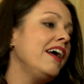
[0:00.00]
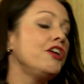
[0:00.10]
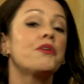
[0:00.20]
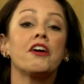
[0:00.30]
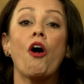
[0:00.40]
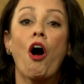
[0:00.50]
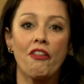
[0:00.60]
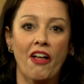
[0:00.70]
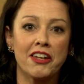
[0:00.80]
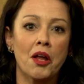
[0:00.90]
You can call
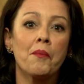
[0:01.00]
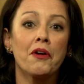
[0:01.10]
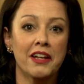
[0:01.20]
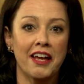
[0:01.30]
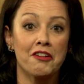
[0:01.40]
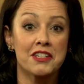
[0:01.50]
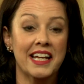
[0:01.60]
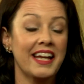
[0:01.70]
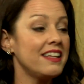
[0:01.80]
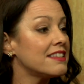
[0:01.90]
that number and get your
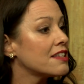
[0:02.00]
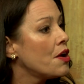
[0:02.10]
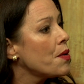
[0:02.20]
tickets.